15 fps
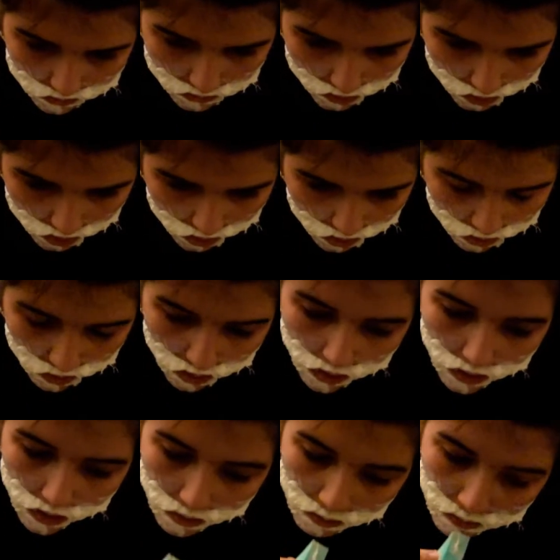you're going to
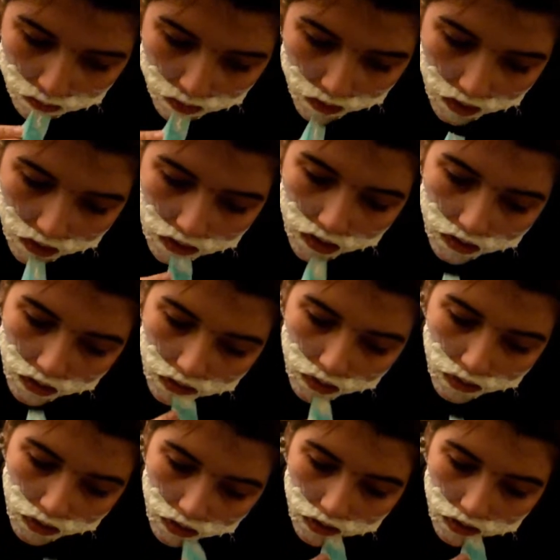want to blend out